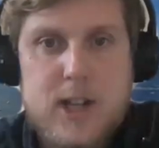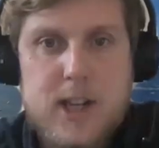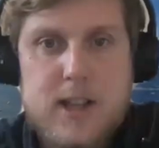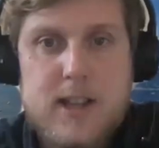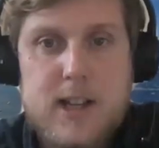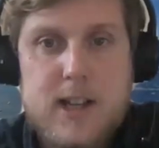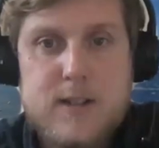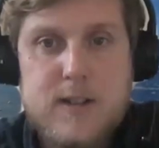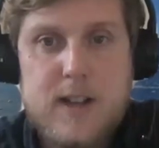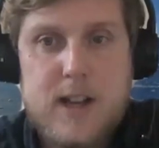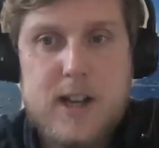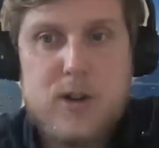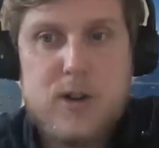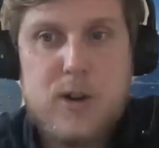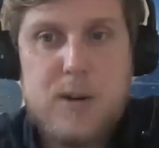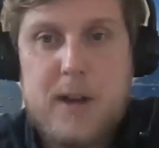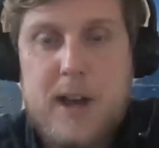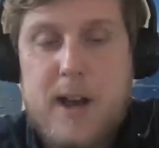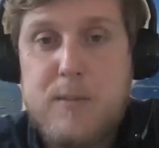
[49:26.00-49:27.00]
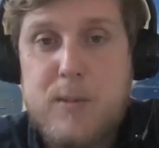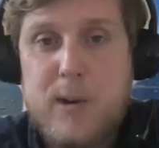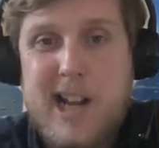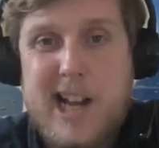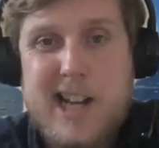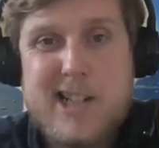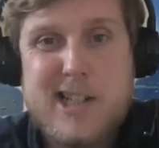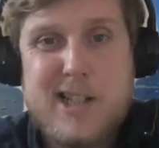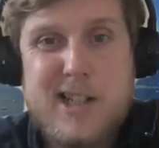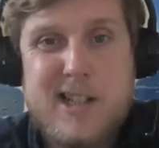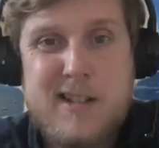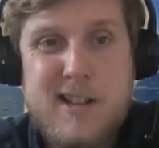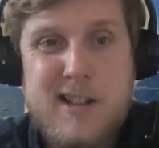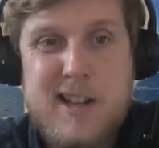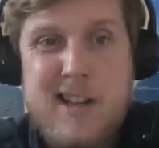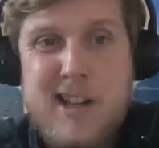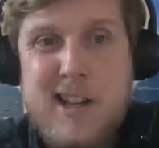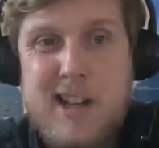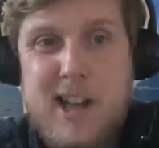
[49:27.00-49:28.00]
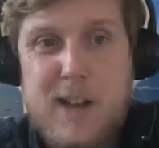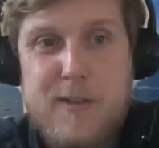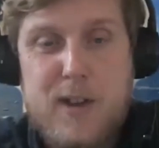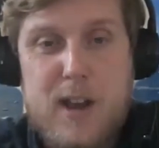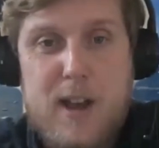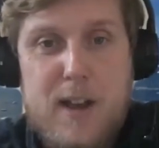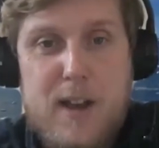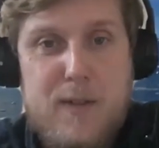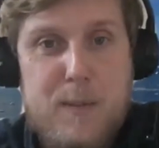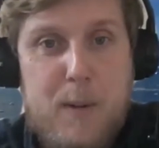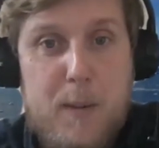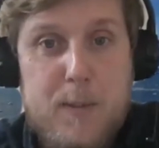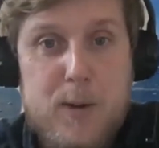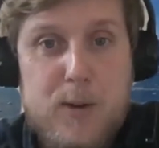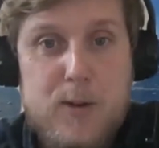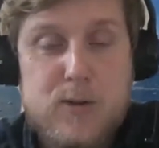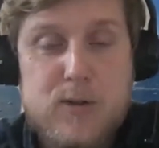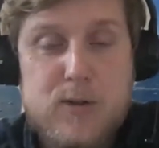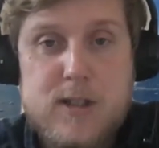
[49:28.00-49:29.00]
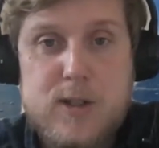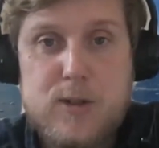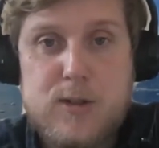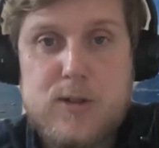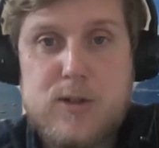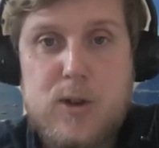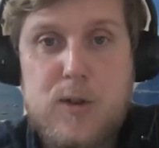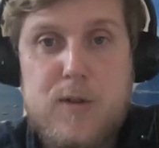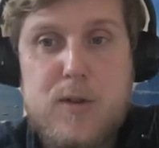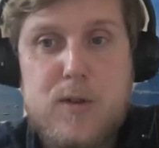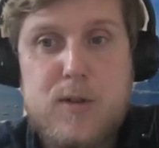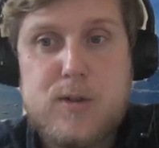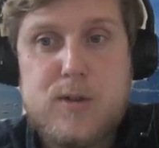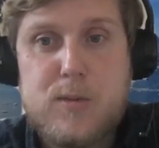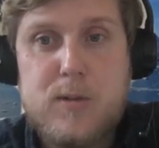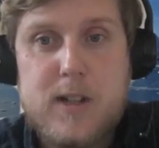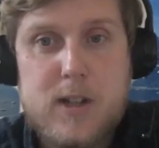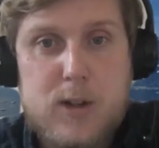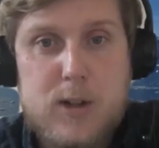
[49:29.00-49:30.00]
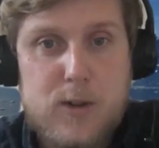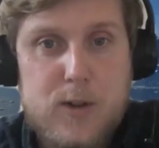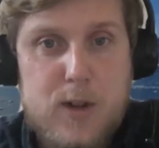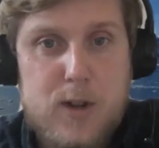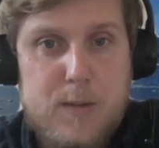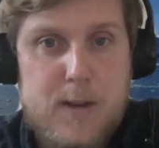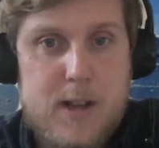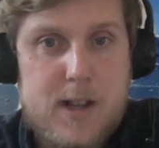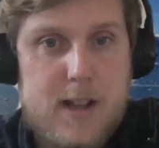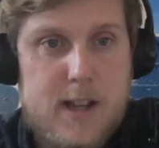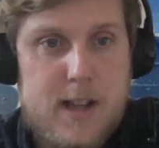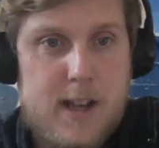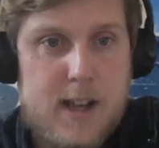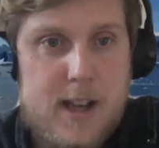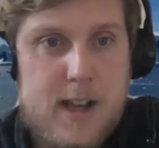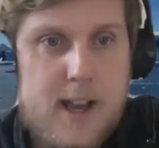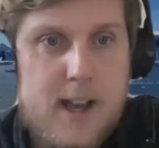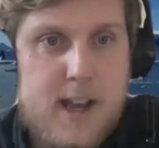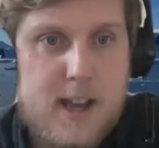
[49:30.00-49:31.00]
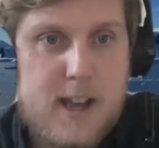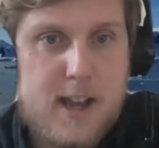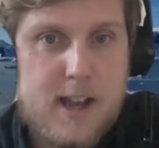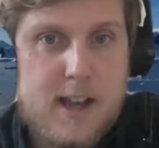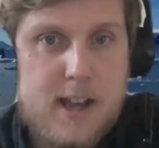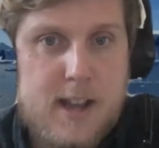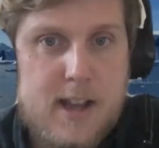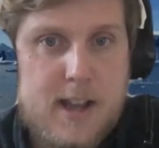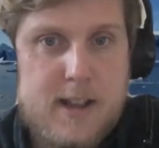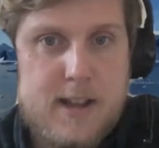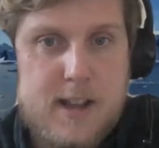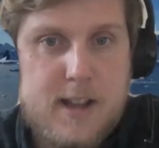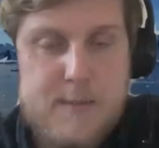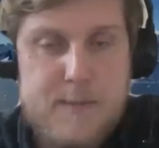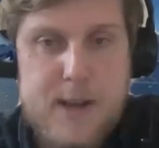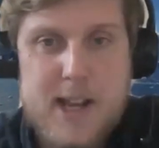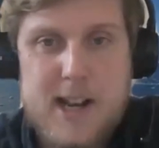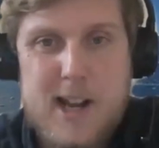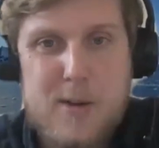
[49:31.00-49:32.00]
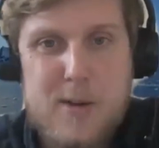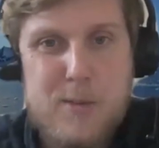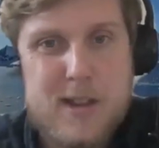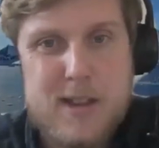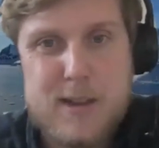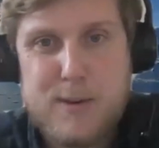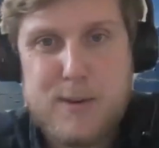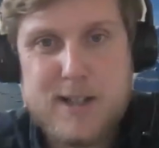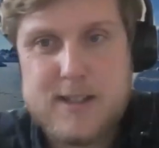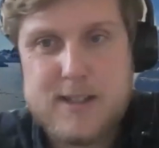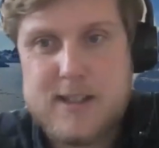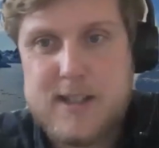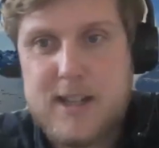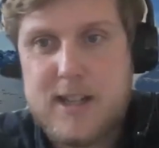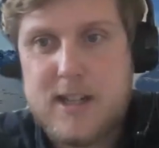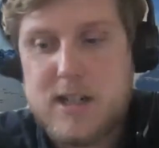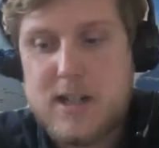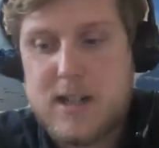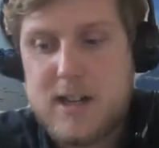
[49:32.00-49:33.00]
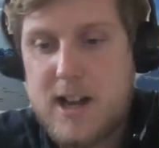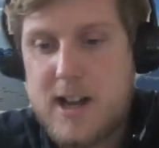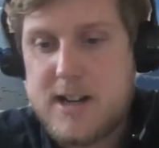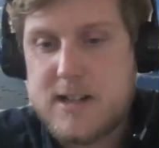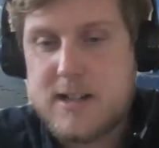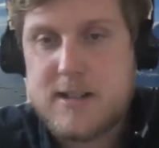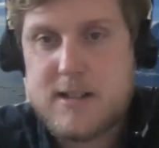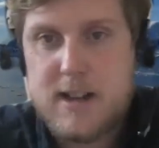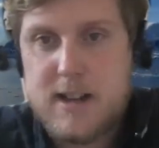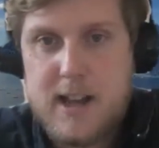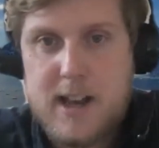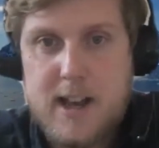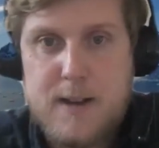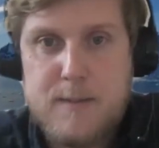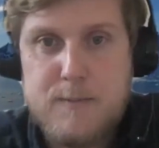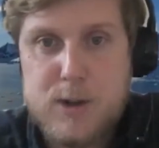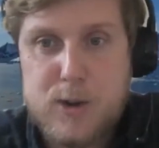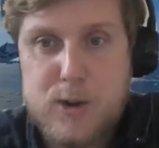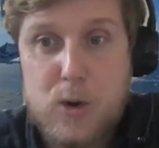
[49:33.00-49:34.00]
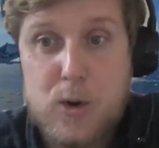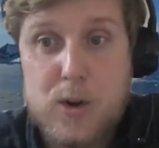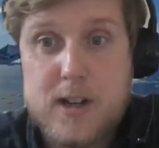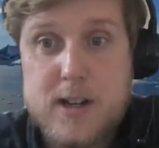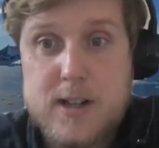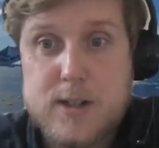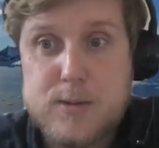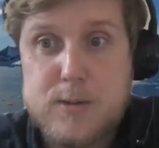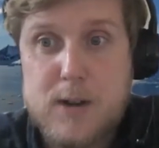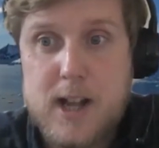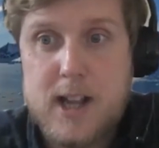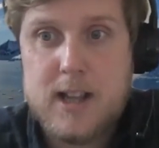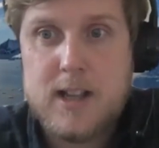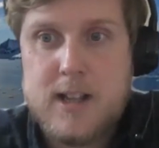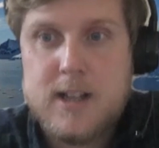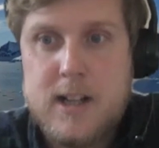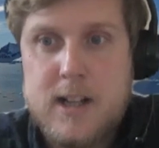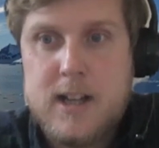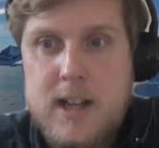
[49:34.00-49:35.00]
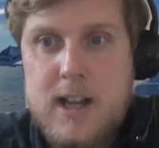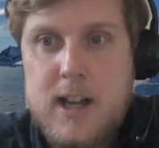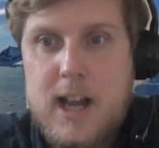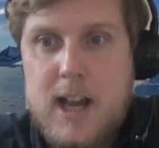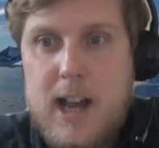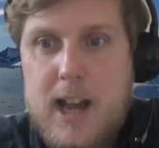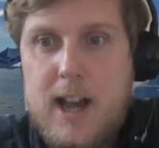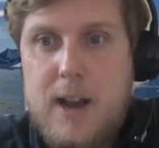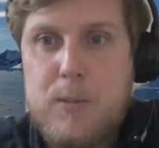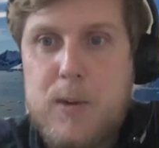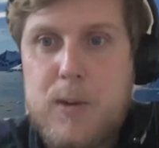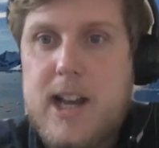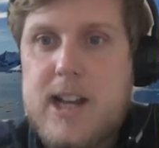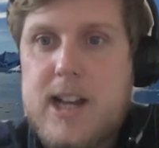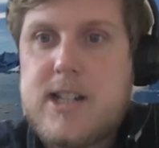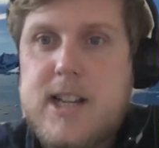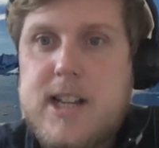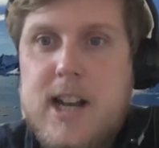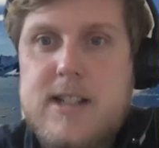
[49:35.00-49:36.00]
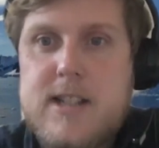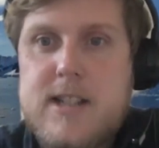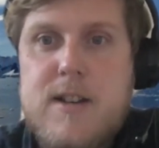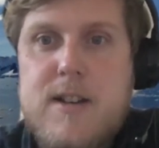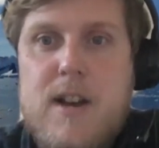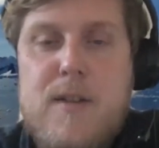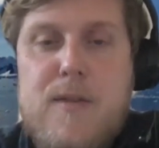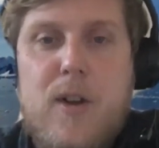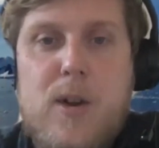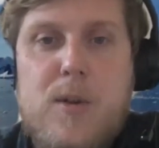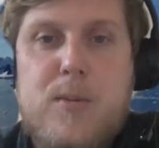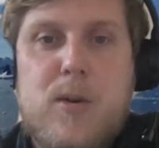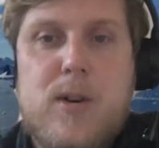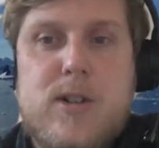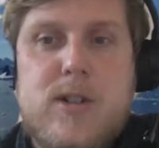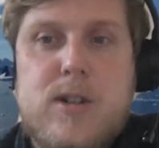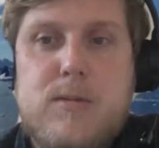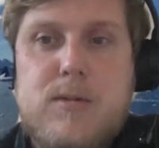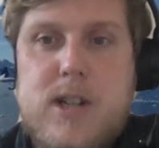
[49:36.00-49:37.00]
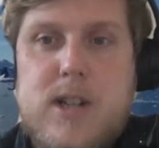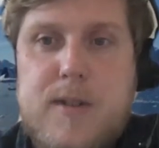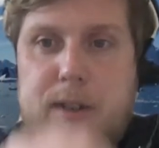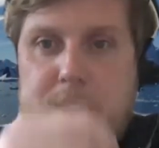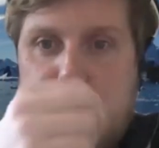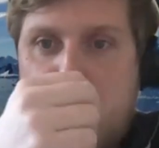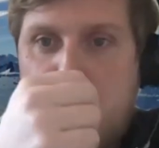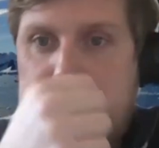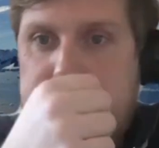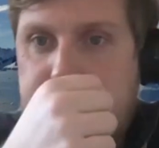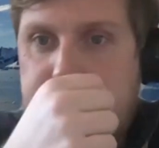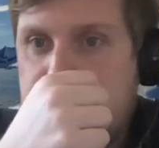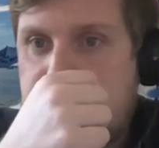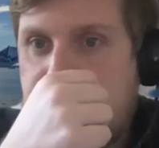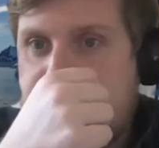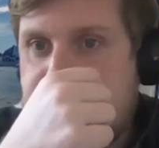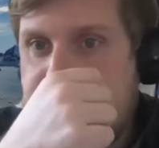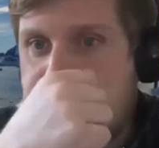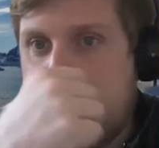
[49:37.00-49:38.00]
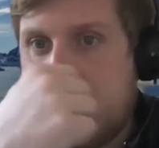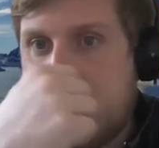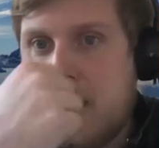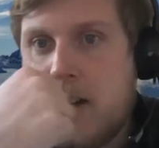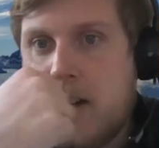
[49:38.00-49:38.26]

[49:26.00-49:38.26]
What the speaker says: thanks for that cover. And we'll actually, if you pop those resources over to us, we'll include them in the mail out with the presentation and recording as well. Will actually has a follow-up question which I find quite interesting.